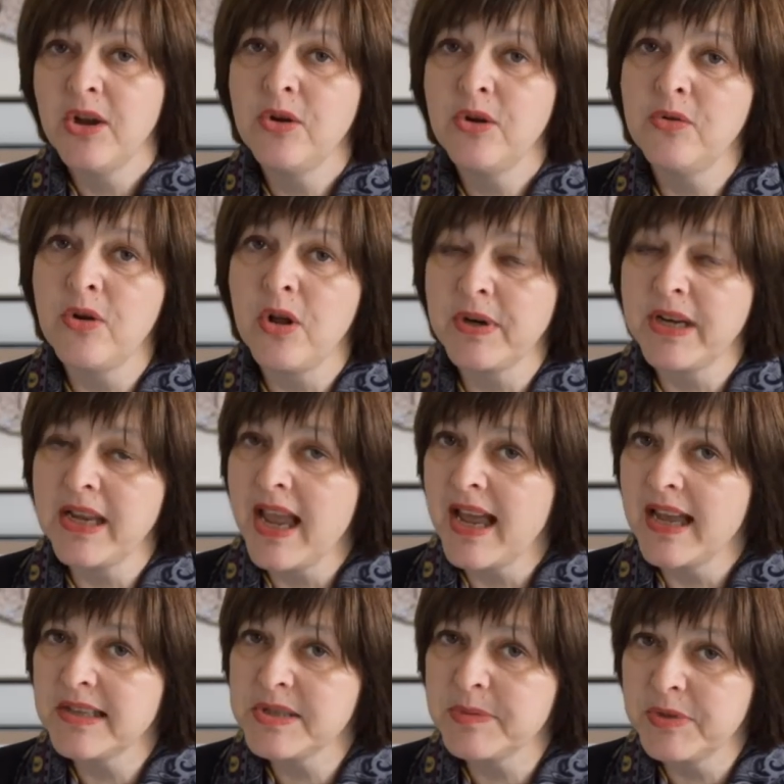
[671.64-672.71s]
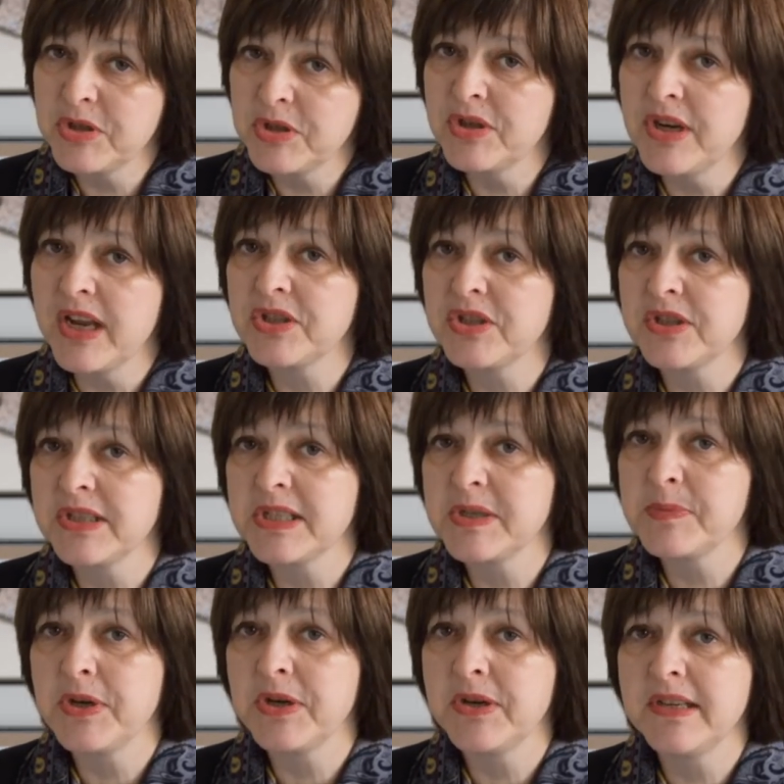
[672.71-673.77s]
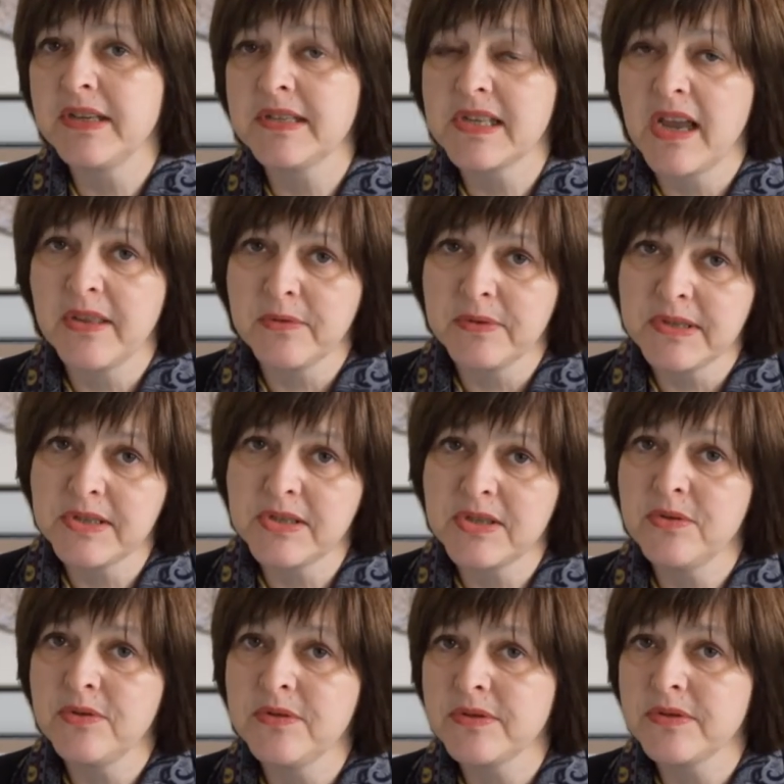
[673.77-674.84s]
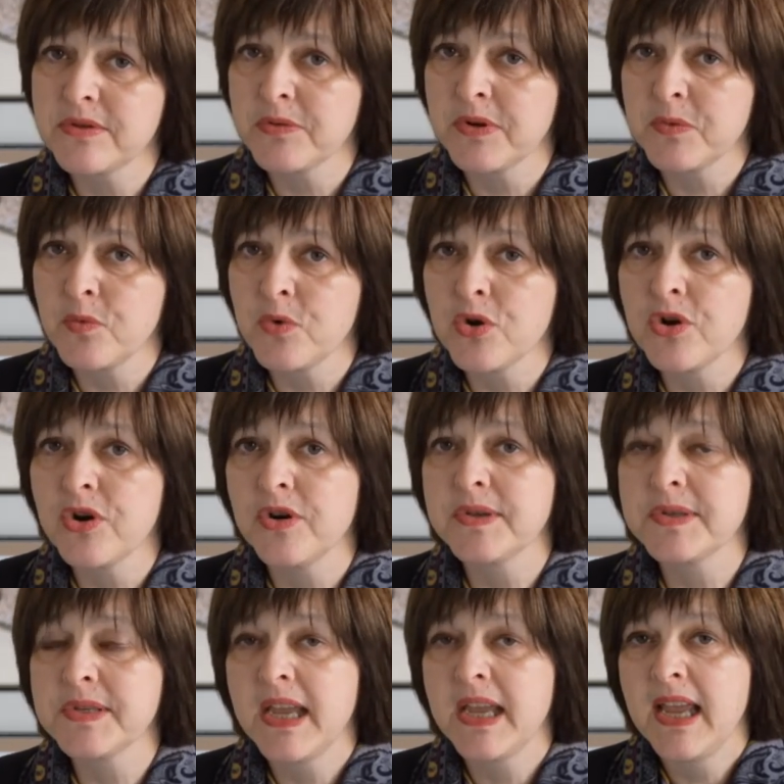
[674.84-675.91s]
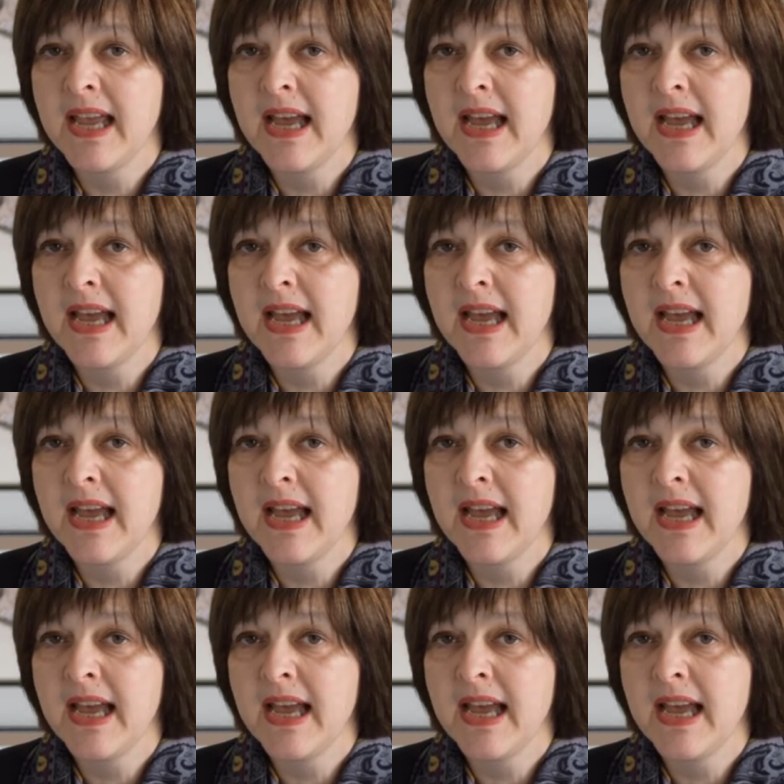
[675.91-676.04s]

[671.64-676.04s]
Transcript: who already had some international experience, either as students or workers.